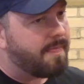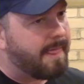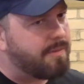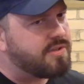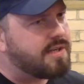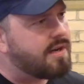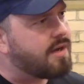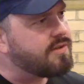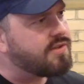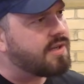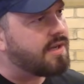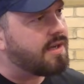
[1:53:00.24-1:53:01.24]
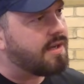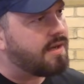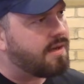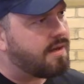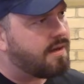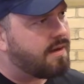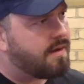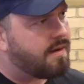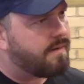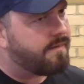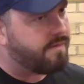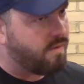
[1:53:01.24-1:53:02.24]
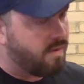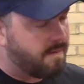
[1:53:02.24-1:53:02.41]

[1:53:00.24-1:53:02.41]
That was in 94.